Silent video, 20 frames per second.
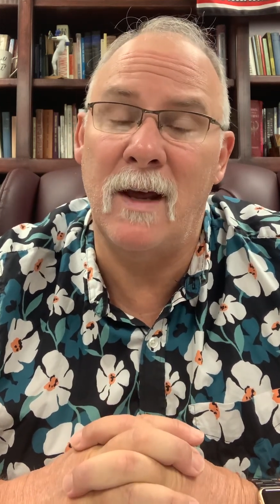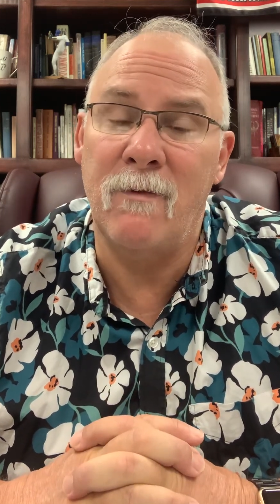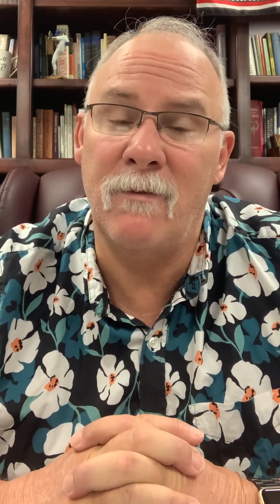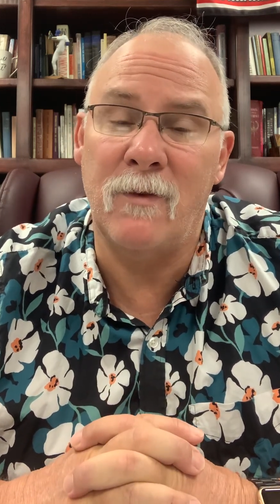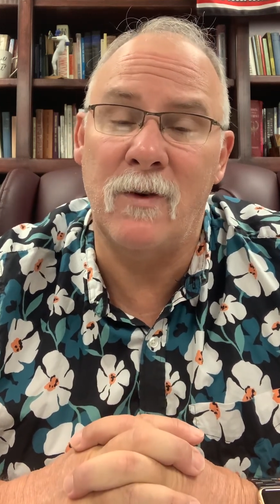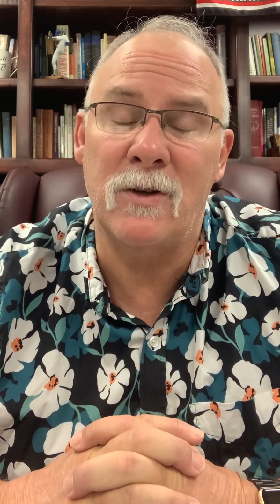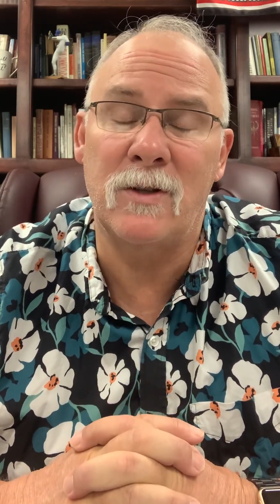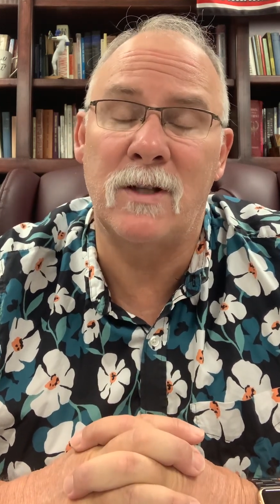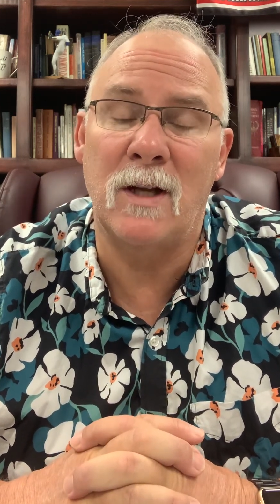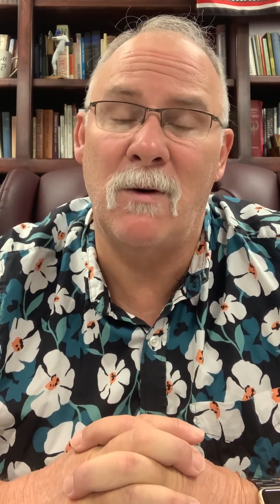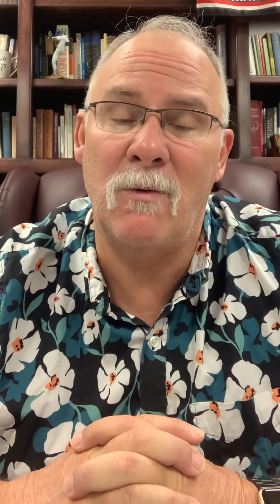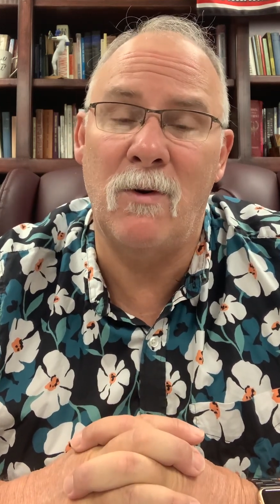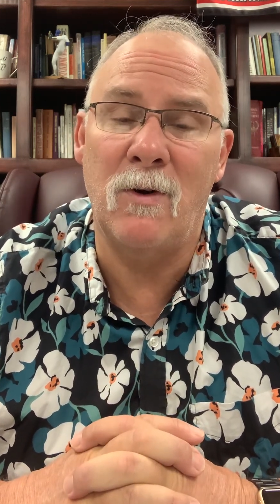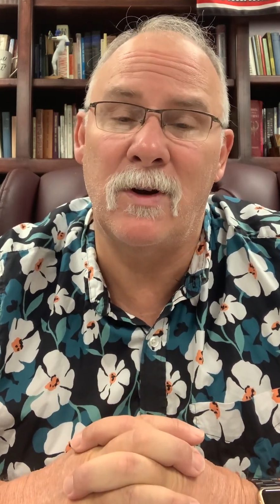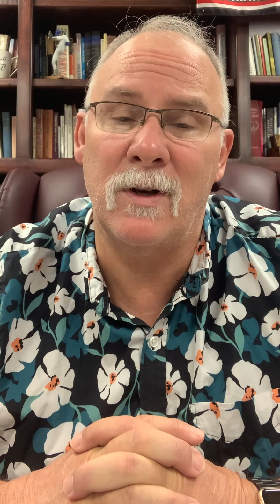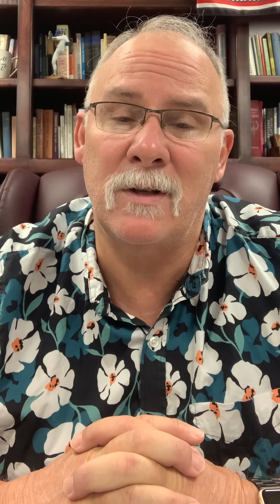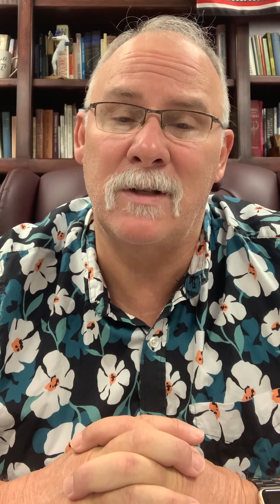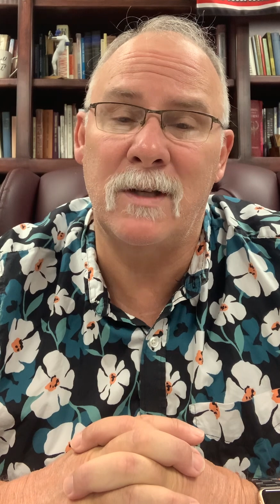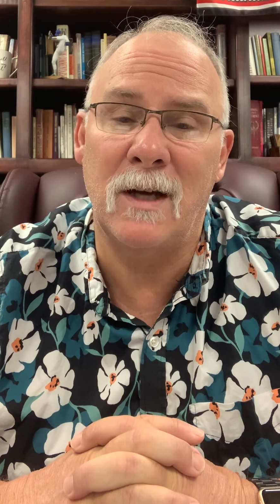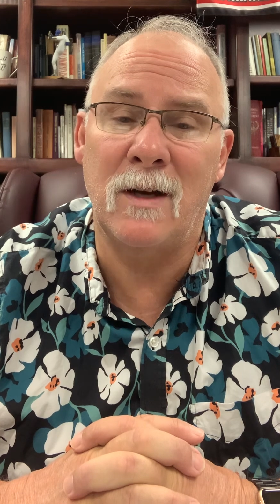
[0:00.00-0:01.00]
First, I
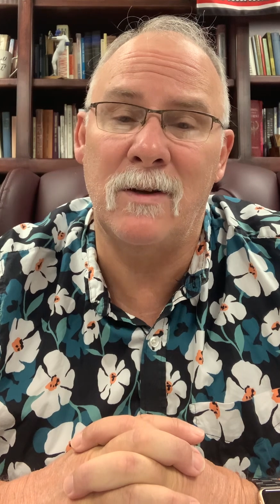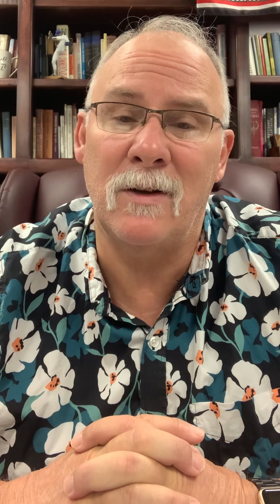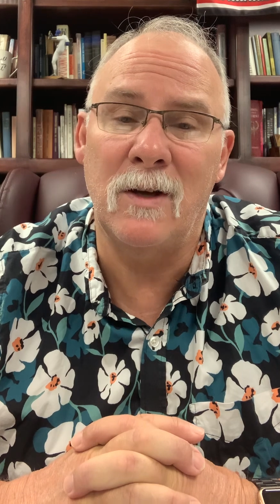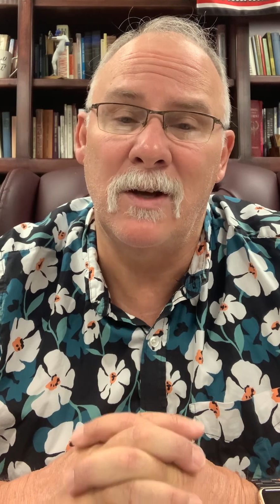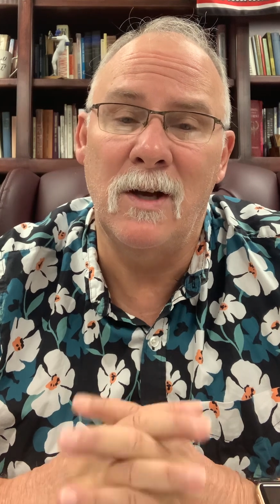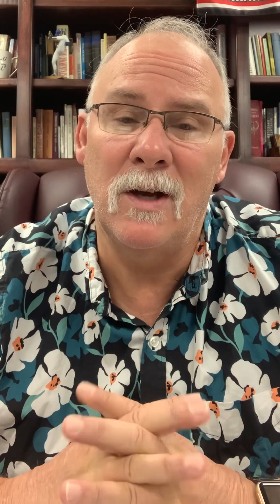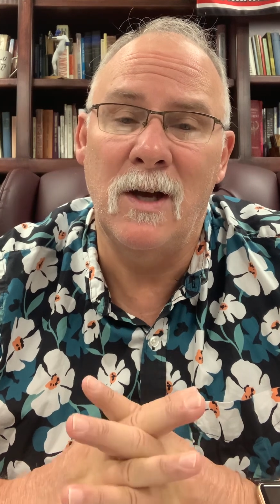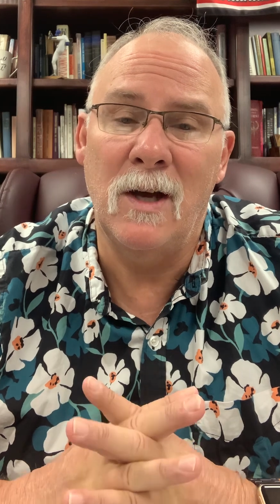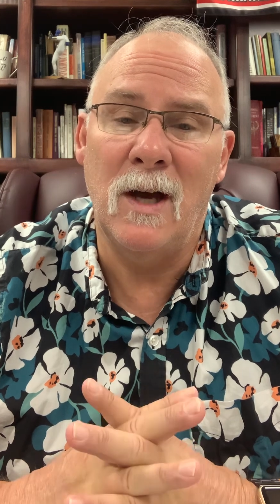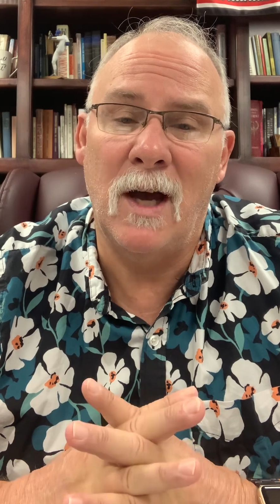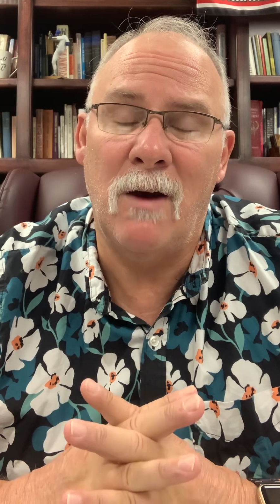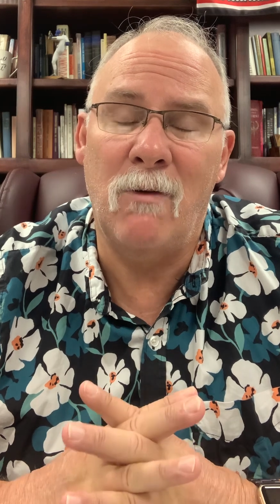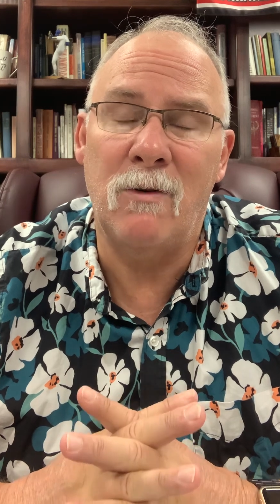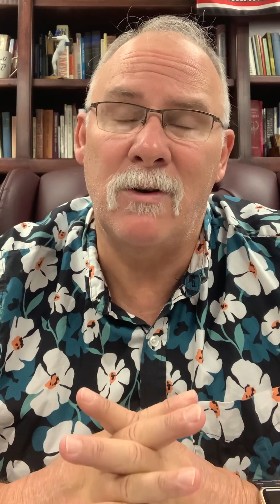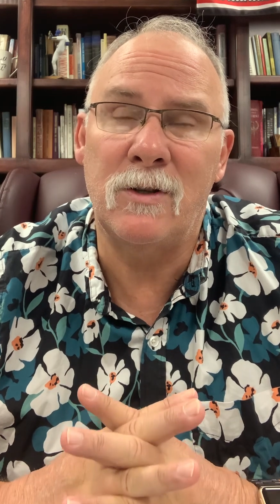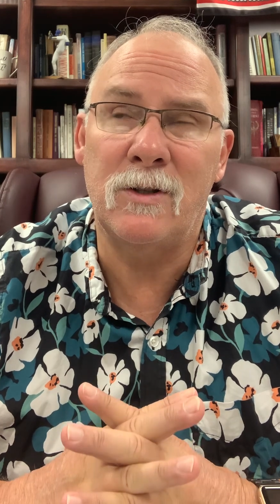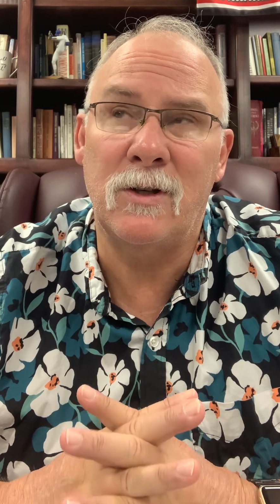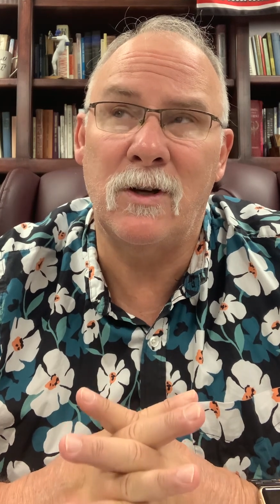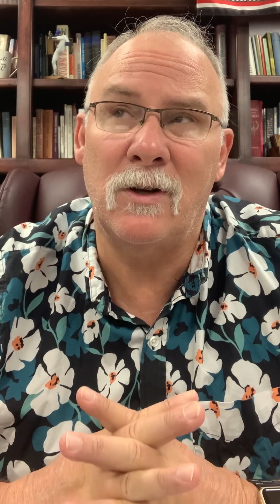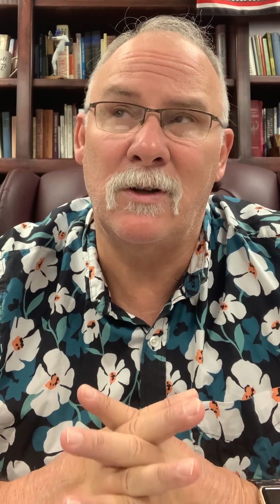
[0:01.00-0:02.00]
want to
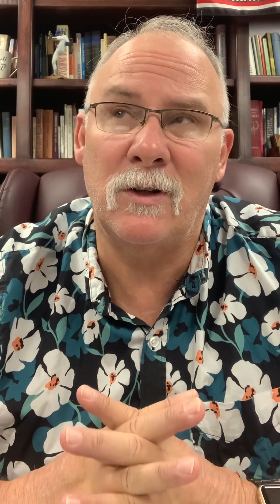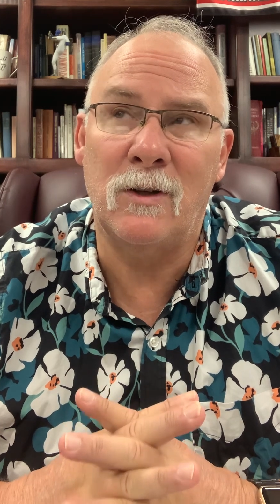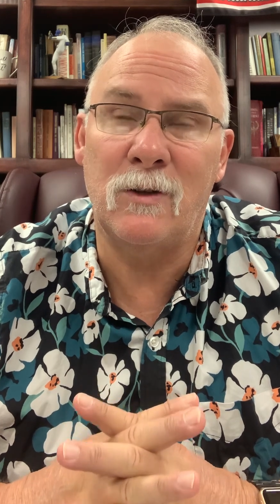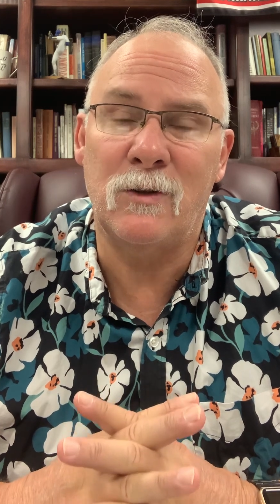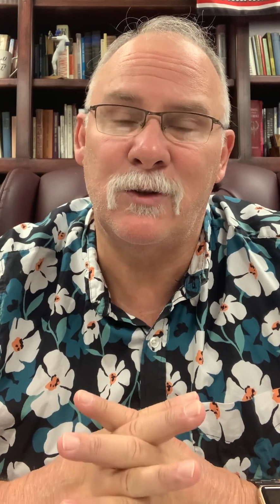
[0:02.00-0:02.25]
share a little